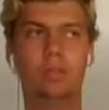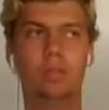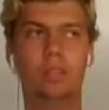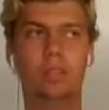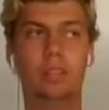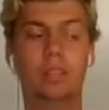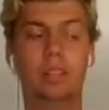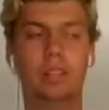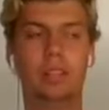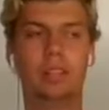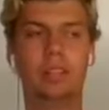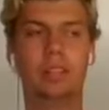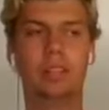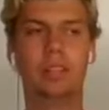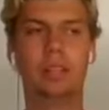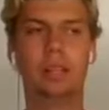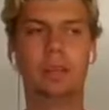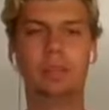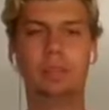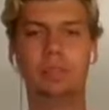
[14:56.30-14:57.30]

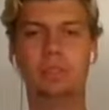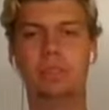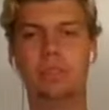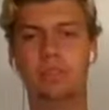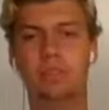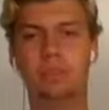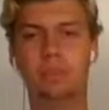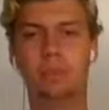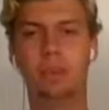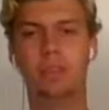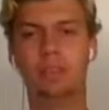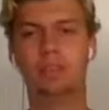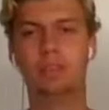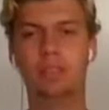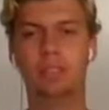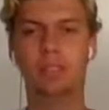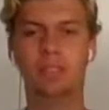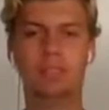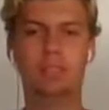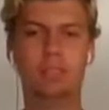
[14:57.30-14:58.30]
Instagram it's just through my
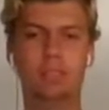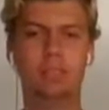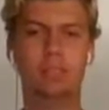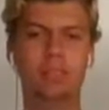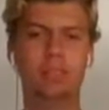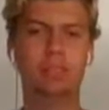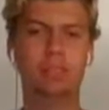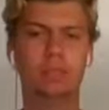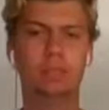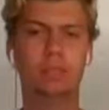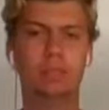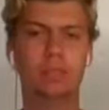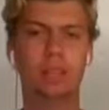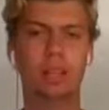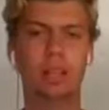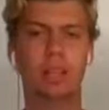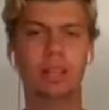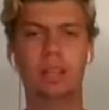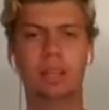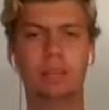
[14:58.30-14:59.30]
phone. And
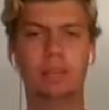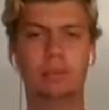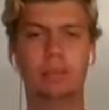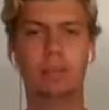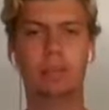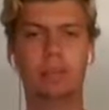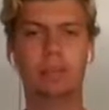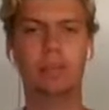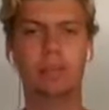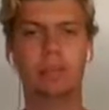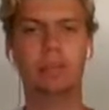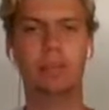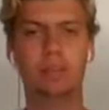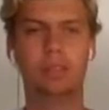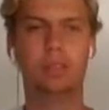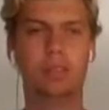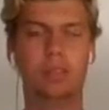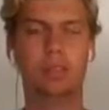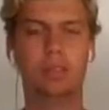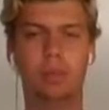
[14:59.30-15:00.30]
I like the
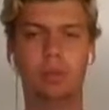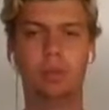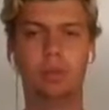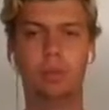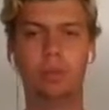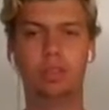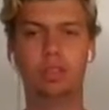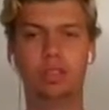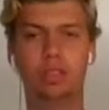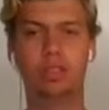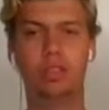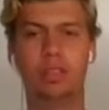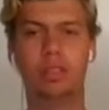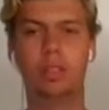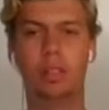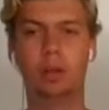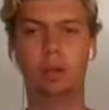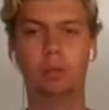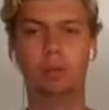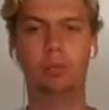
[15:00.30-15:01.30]
whole picture, you know?